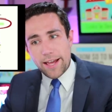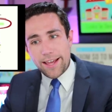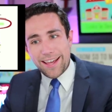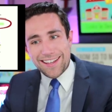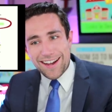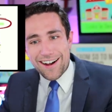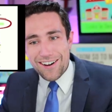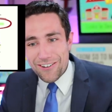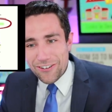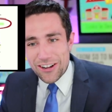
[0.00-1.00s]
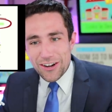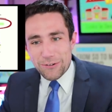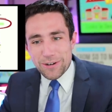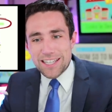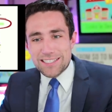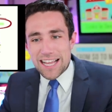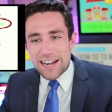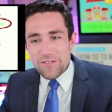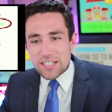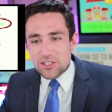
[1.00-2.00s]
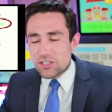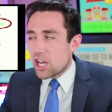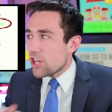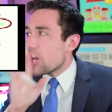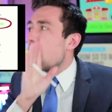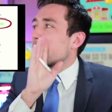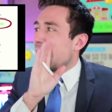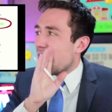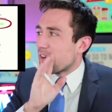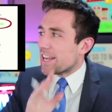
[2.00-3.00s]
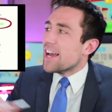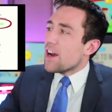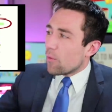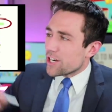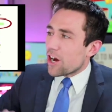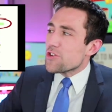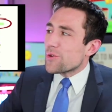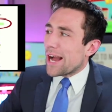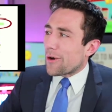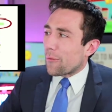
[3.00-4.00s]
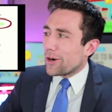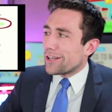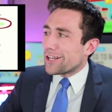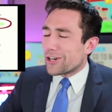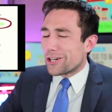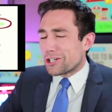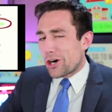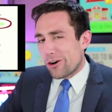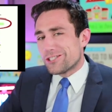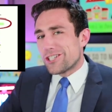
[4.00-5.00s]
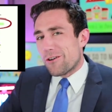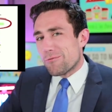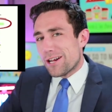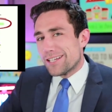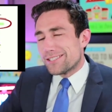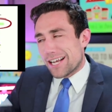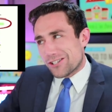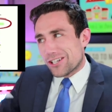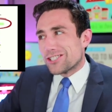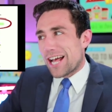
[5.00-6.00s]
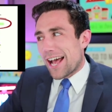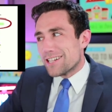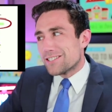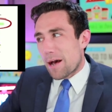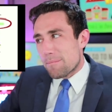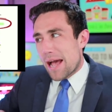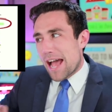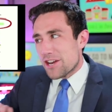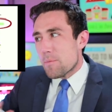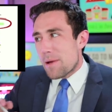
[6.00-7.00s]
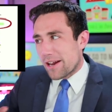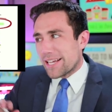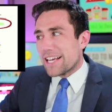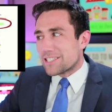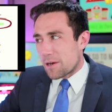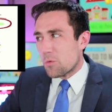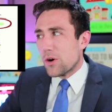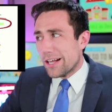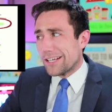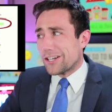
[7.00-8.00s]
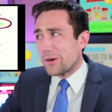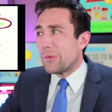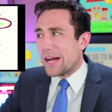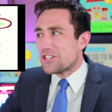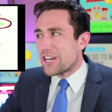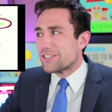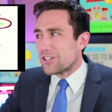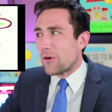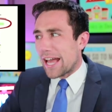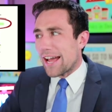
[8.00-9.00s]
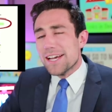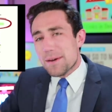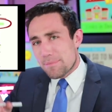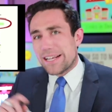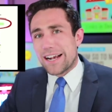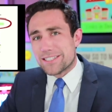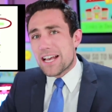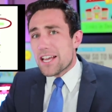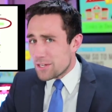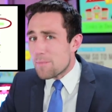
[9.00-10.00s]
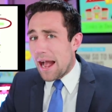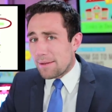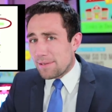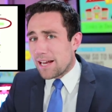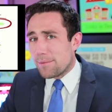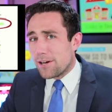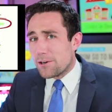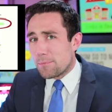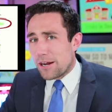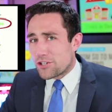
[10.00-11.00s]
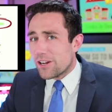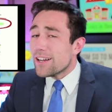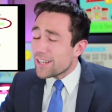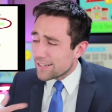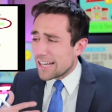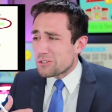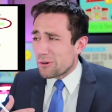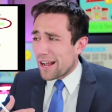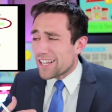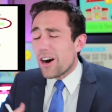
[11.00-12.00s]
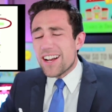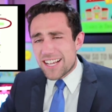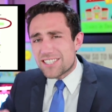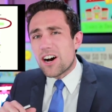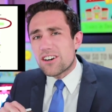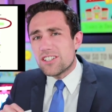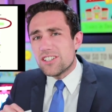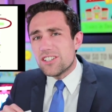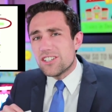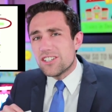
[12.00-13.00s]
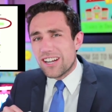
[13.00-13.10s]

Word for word: hey, yo, real estate investors. Yo, Kevin, we know you got a really good course on real estate. Just a heads up, man. You better get some really good wedge deals, okay? Because you might be coming under pressure. And that's where I go, it's all good.